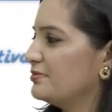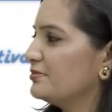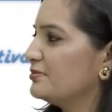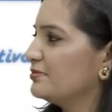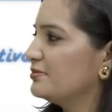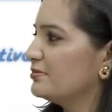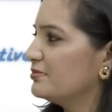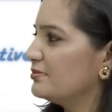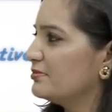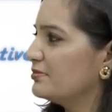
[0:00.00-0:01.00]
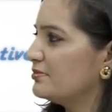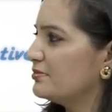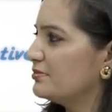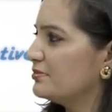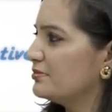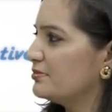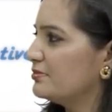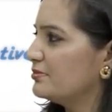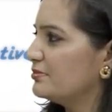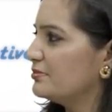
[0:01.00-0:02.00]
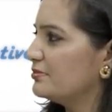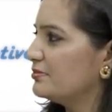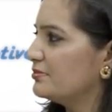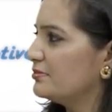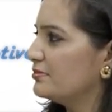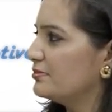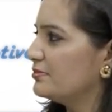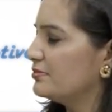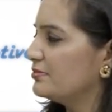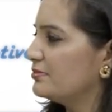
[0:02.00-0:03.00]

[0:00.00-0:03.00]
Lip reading: The person shown says nothing.